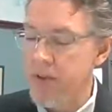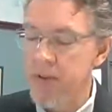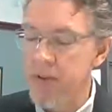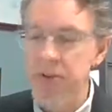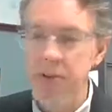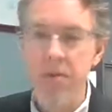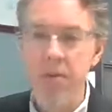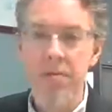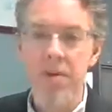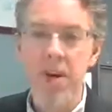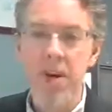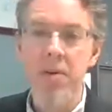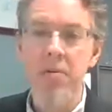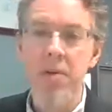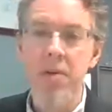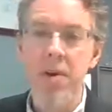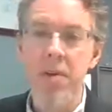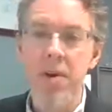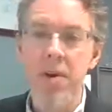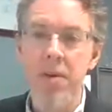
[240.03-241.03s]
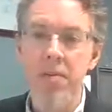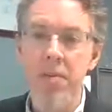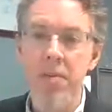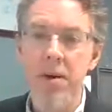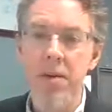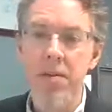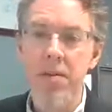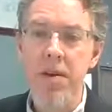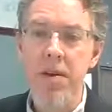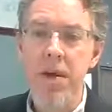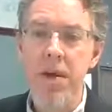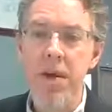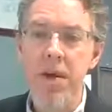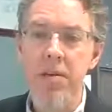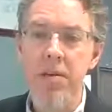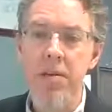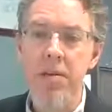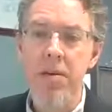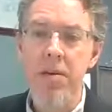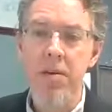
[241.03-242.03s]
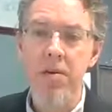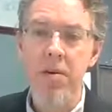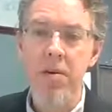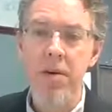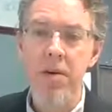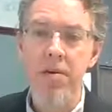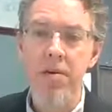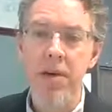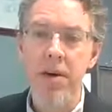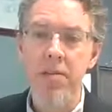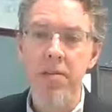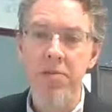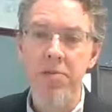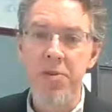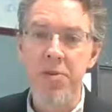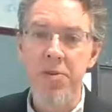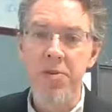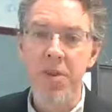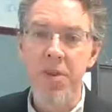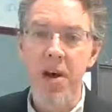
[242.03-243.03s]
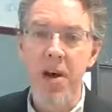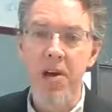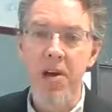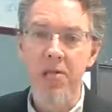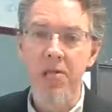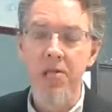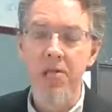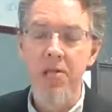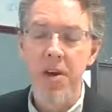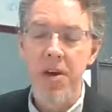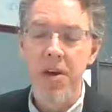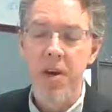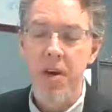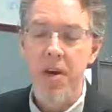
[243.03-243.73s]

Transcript: the same vein with healthcare, the coronavirus response,